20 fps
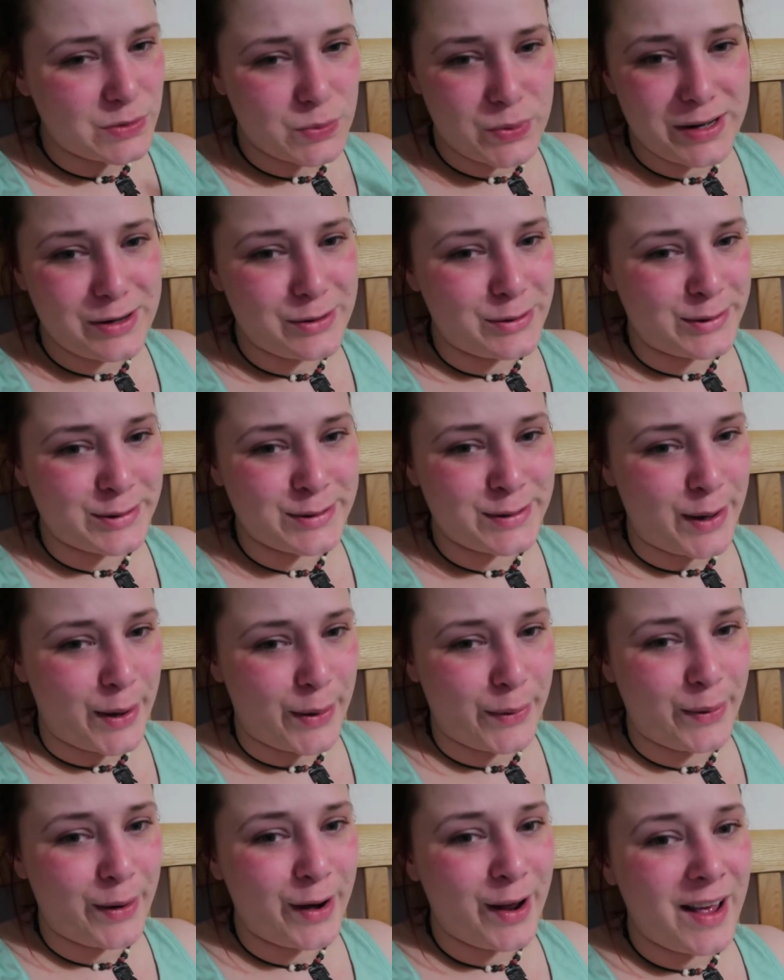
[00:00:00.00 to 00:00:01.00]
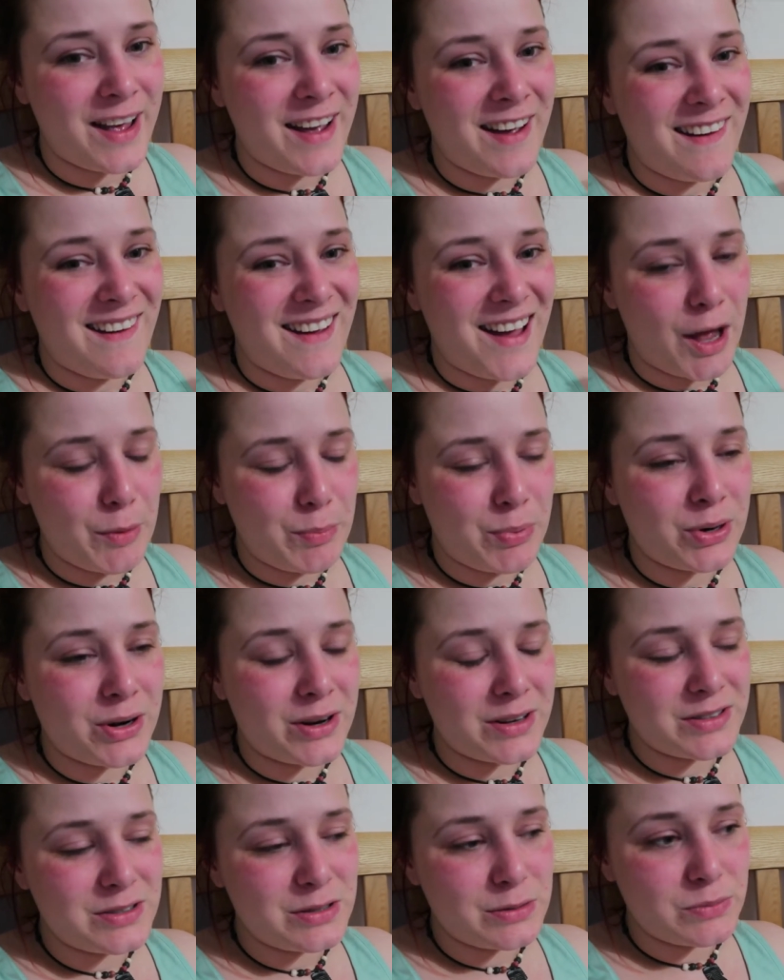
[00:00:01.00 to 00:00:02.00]
week or so, I put
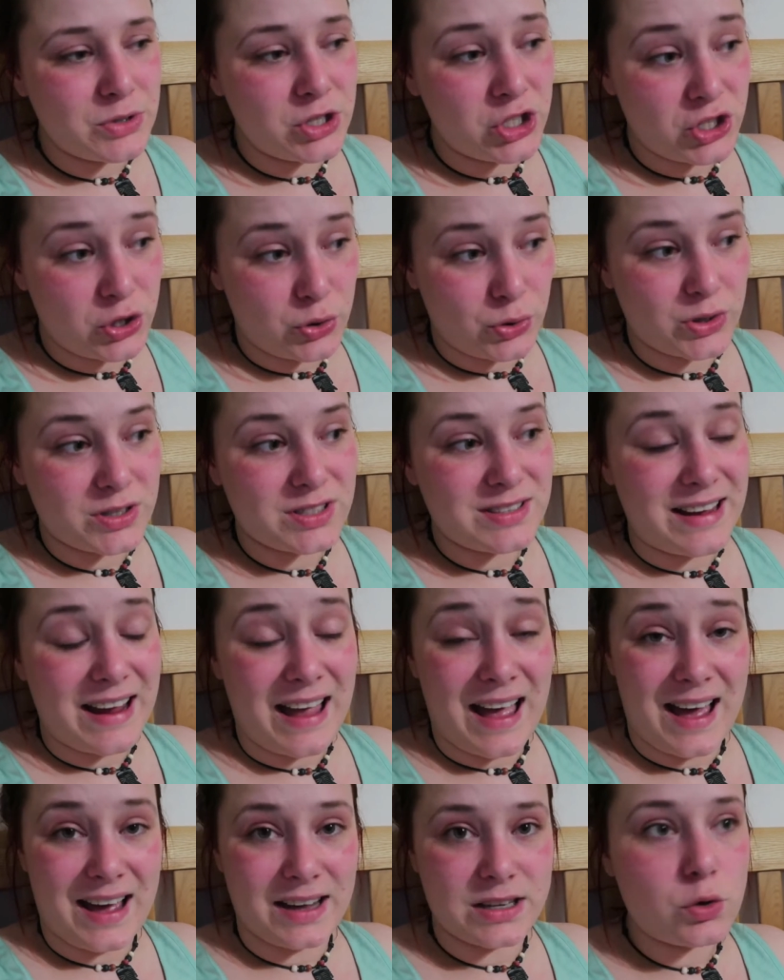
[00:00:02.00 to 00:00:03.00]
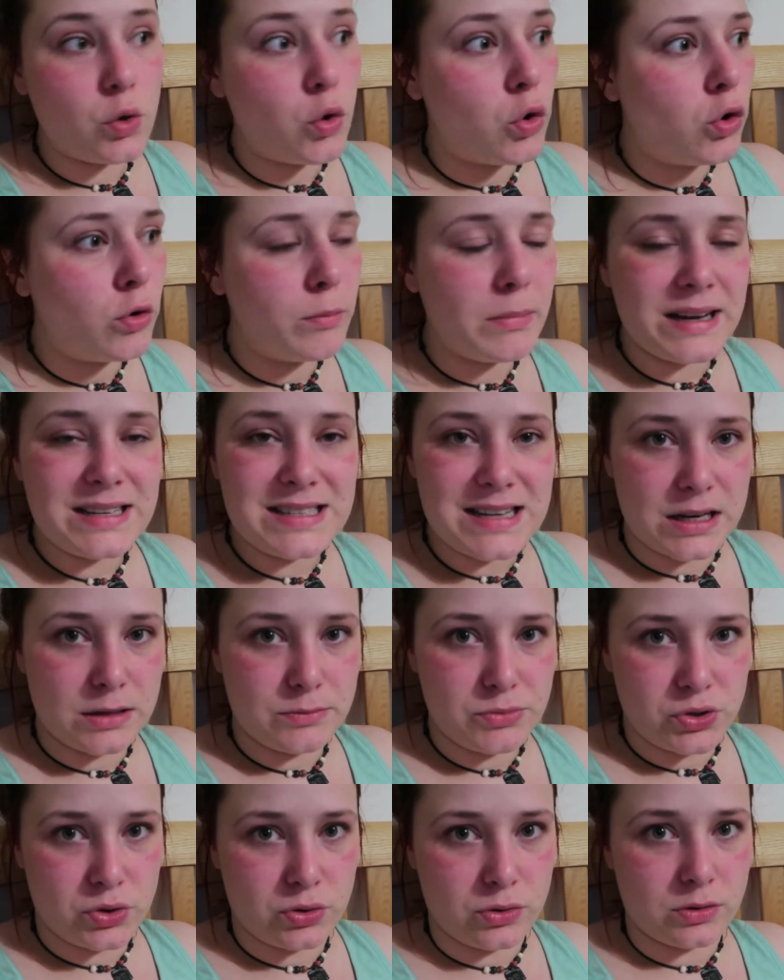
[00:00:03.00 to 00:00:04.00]
on some shorts I had. All my
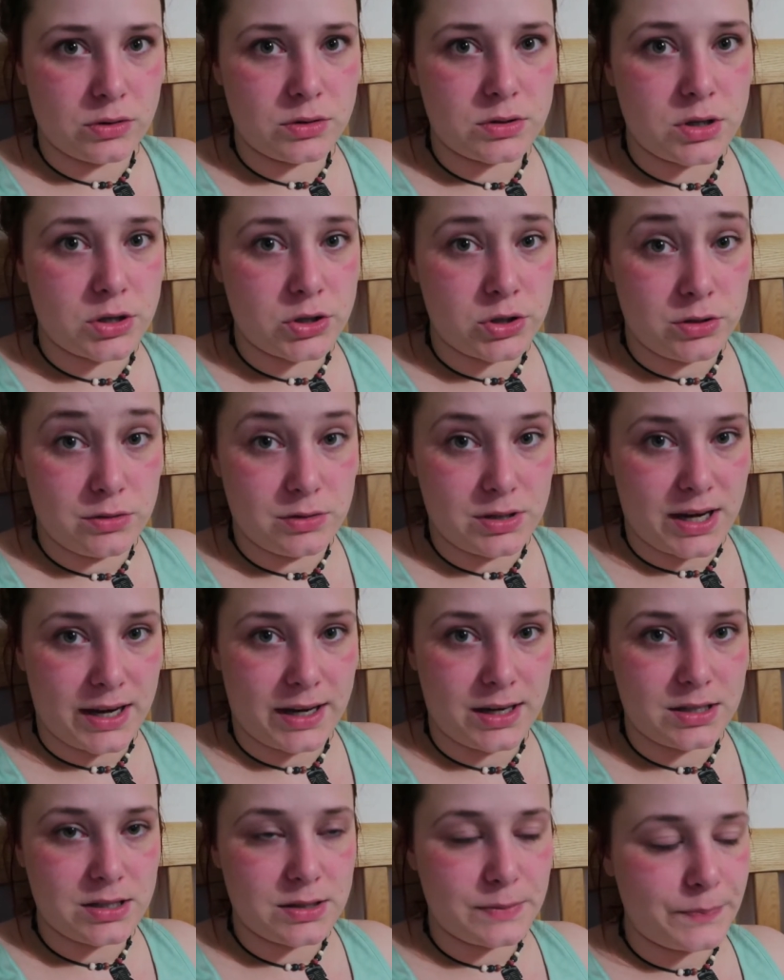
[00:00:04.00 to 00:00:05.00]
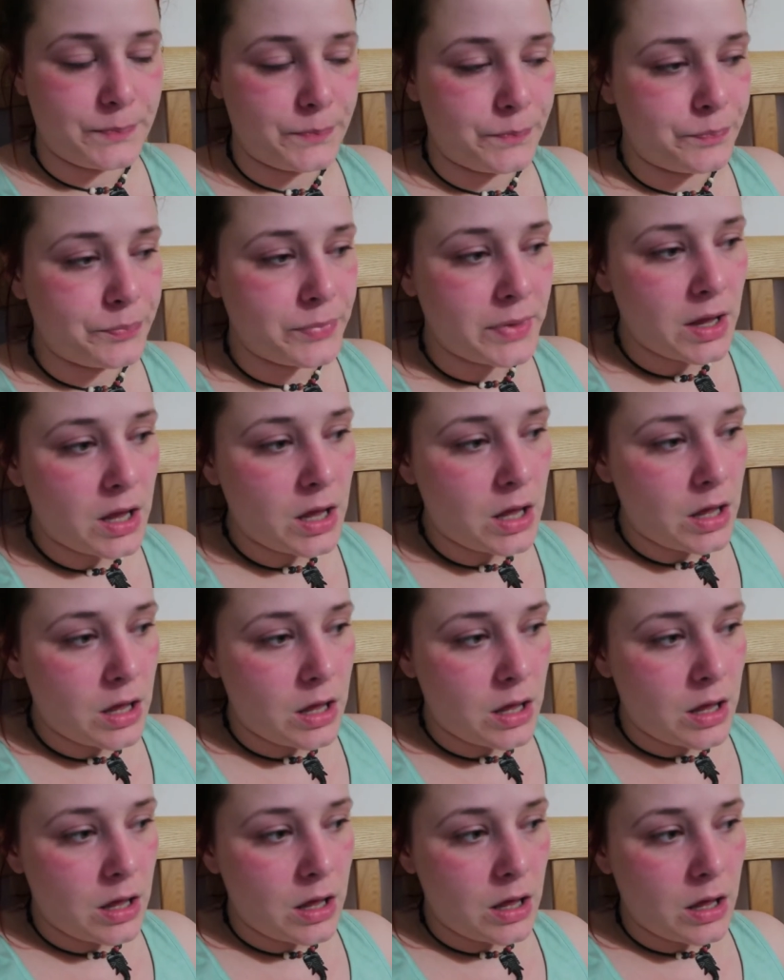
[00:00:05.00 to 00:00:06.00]
denim shorts are too tight.
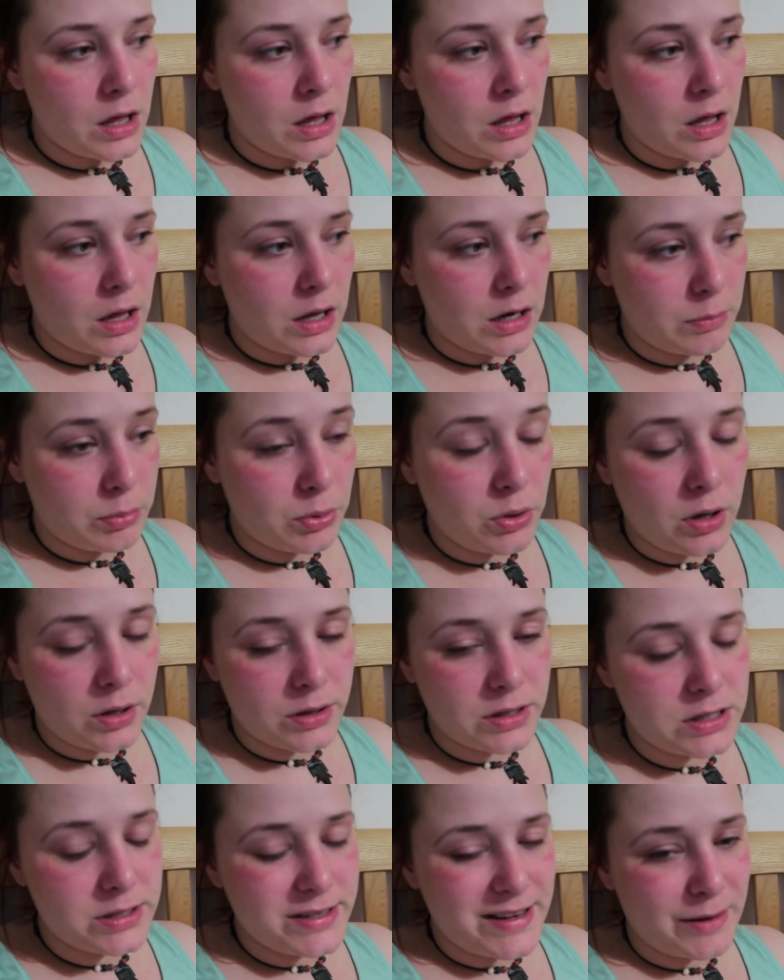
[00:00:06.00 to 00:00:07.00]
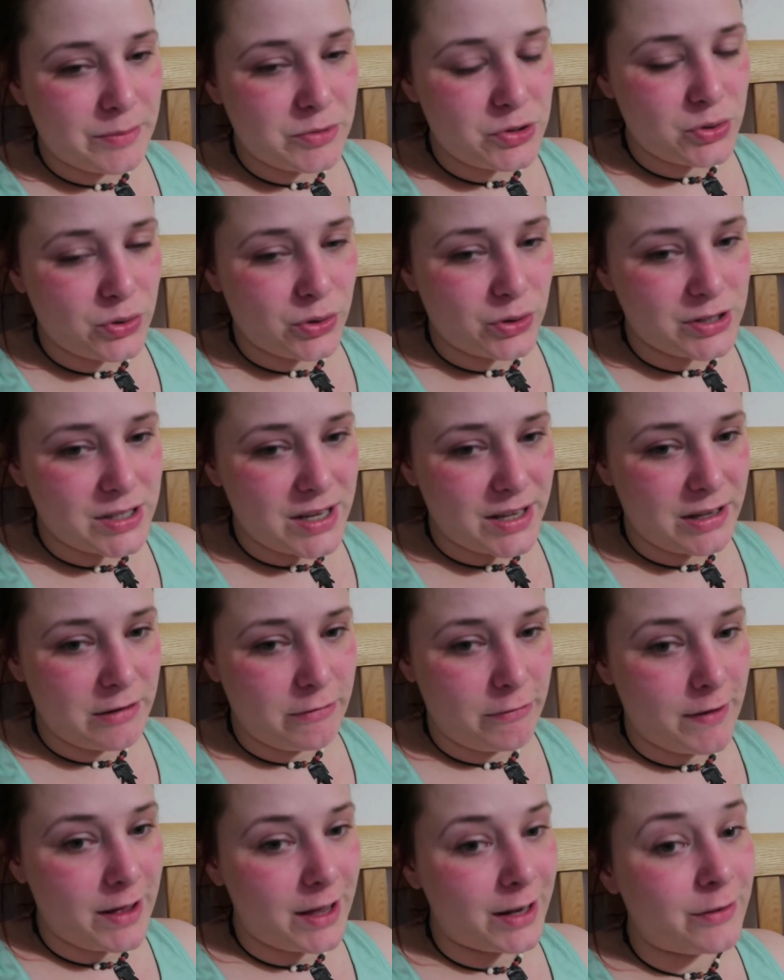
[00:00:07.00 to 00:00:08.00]
And I put on these denim shorts and they
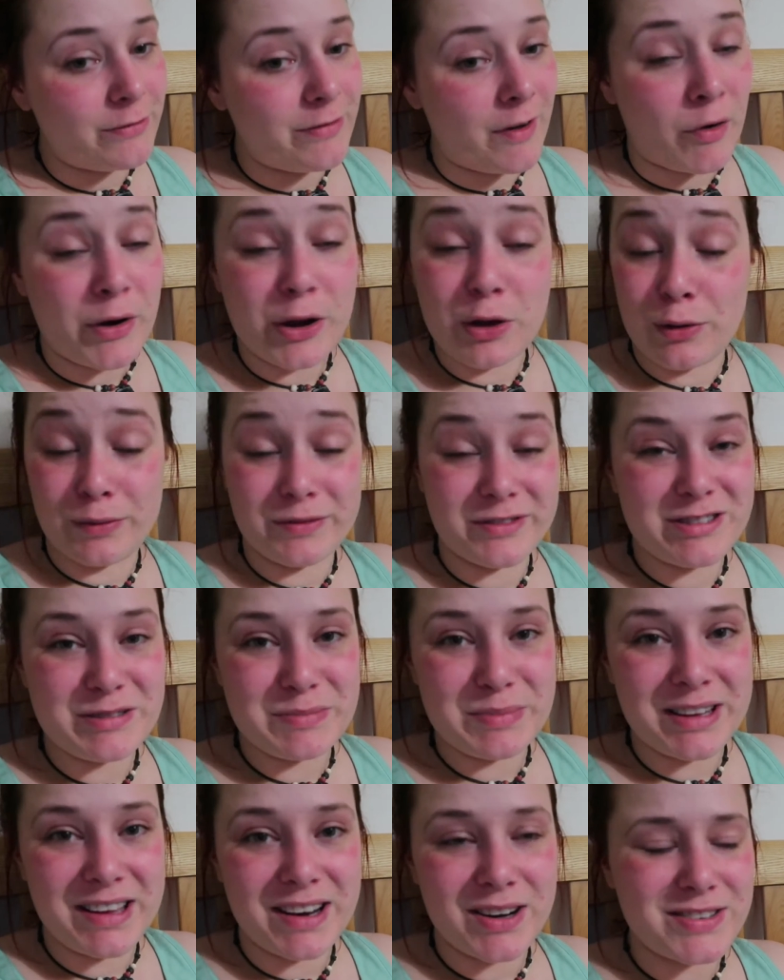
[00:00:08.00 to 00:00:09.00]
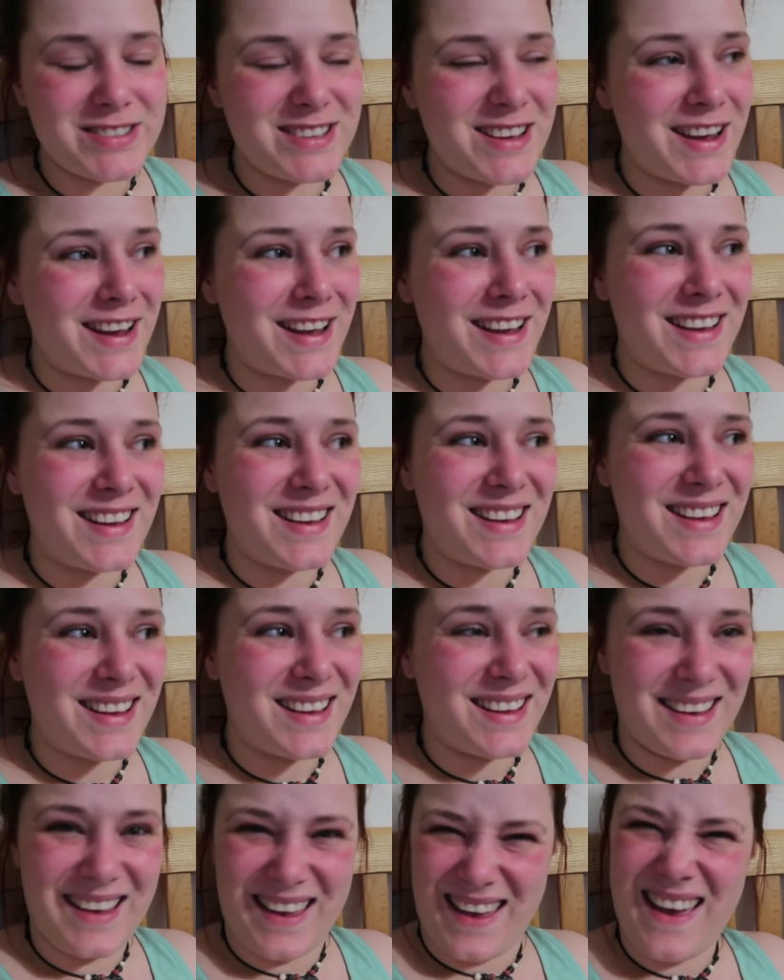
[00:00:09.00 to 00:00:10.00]
fitted very comfortably. And I was like,
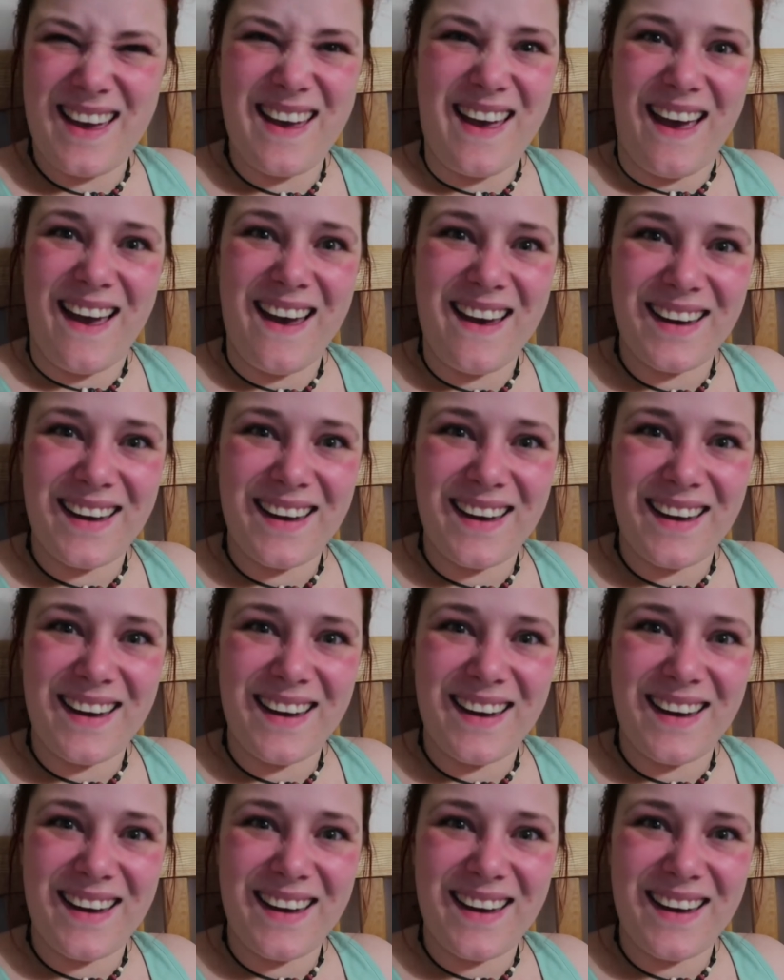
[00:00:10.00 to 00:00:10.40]
yeah.